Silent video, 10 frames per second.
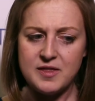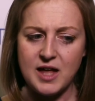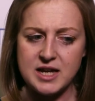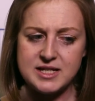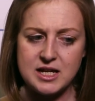
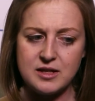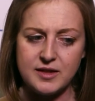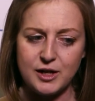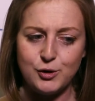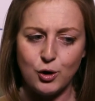The idea
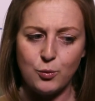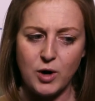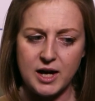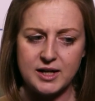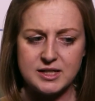that your
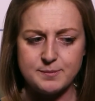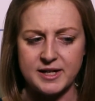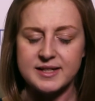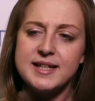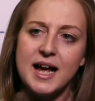work has
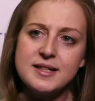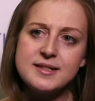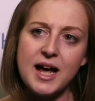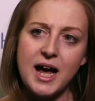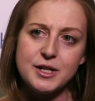been
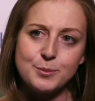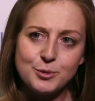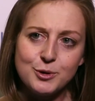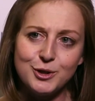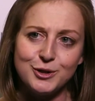assessed and
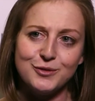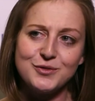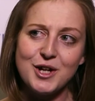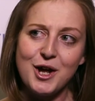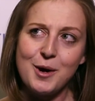approved